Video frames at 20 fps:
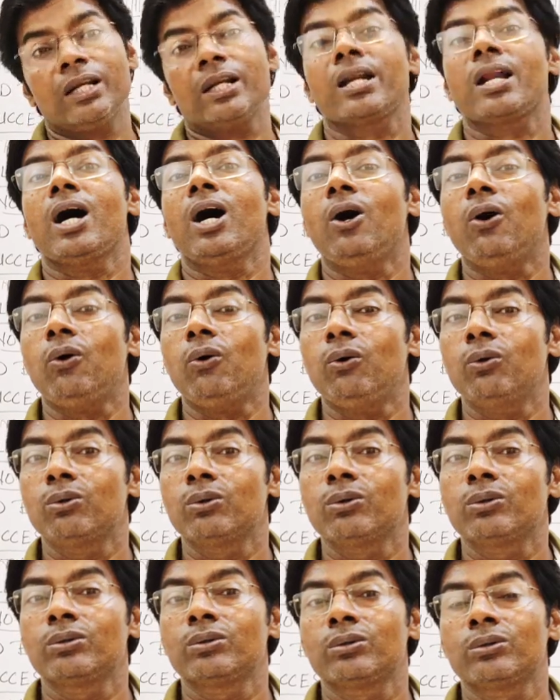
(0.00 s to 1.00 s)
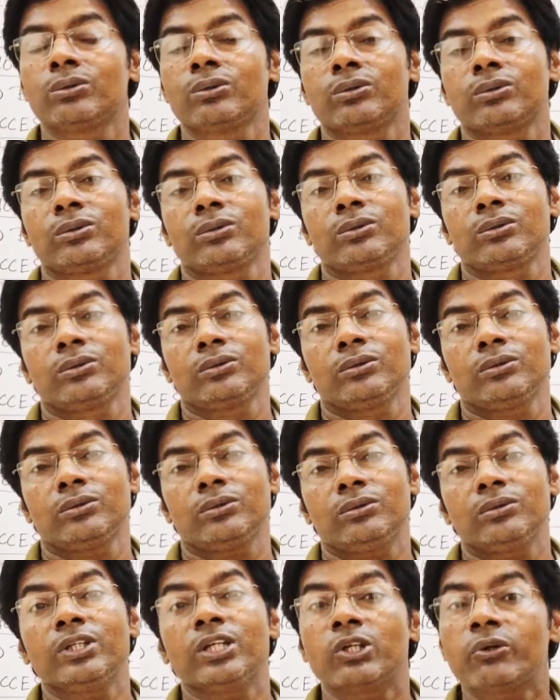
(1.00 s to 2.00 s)
Now,
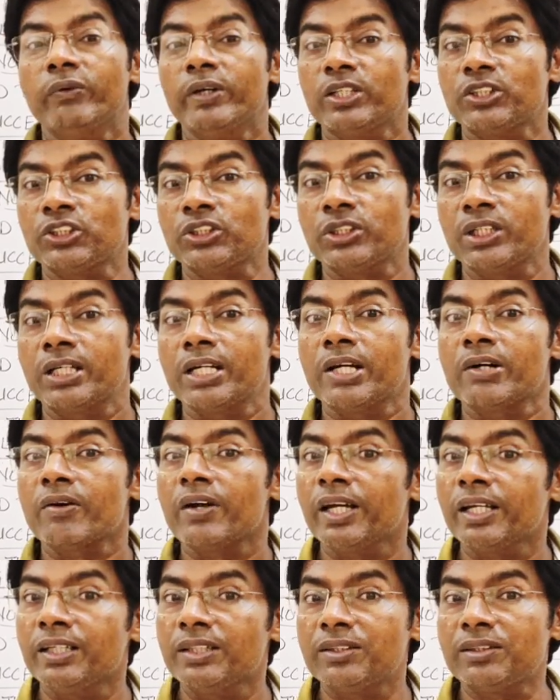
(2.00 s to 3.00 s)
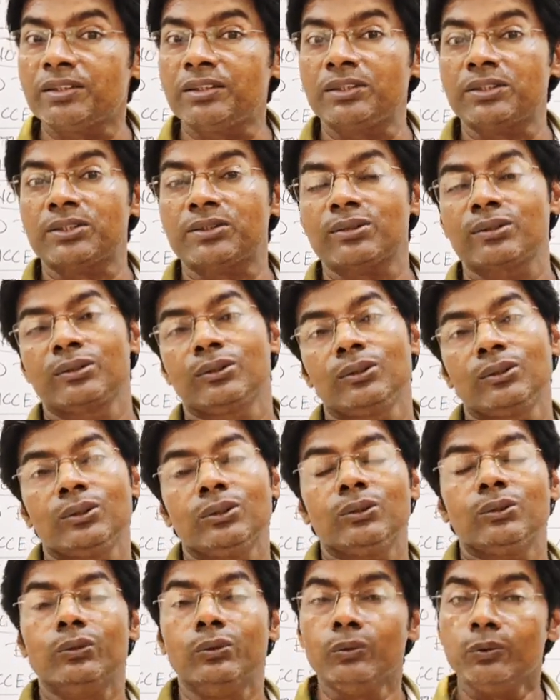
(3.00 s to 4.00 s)
the question arises,
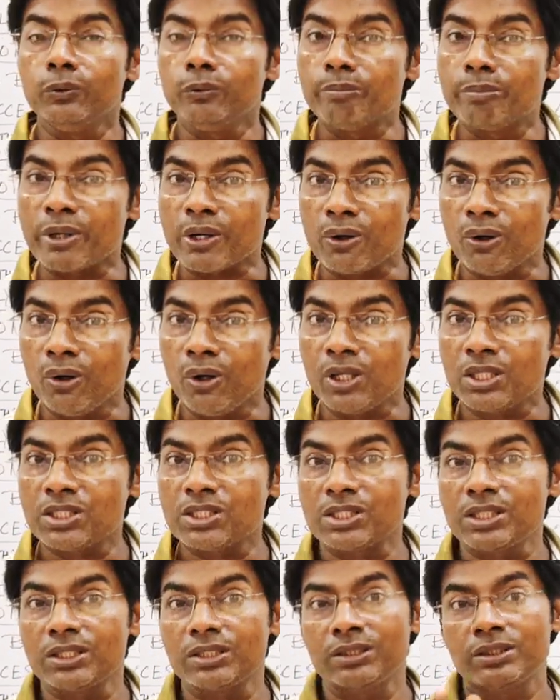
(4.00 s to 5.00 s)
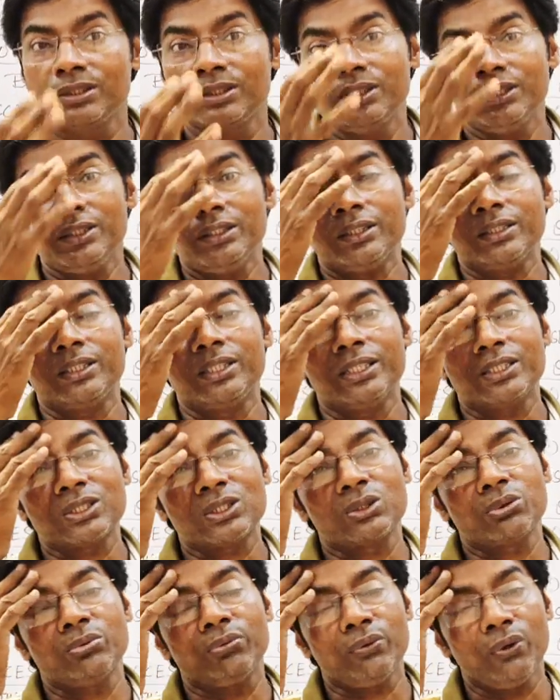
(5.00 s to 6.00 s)
who brought
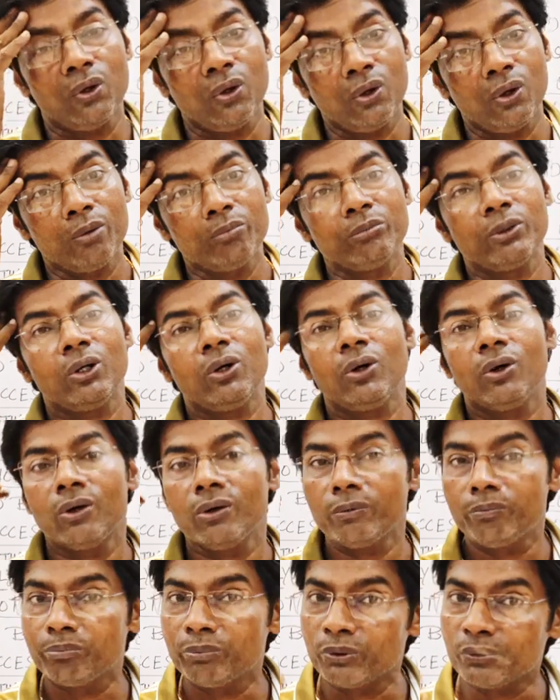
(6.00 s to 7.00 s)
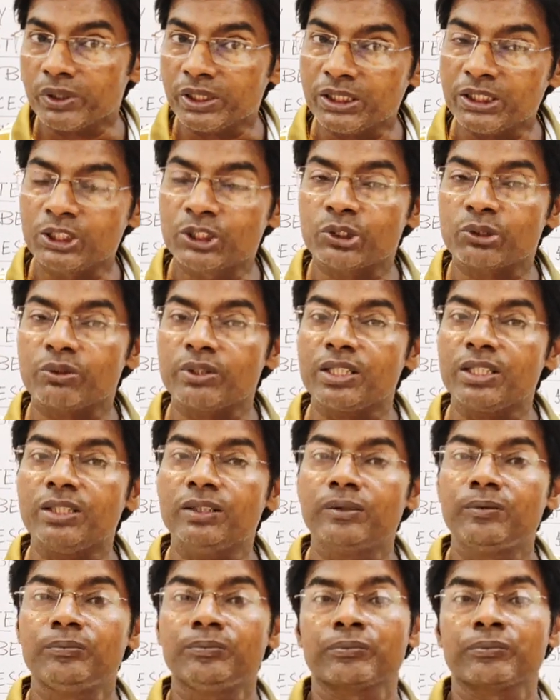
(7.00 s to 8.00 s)
this form of poetry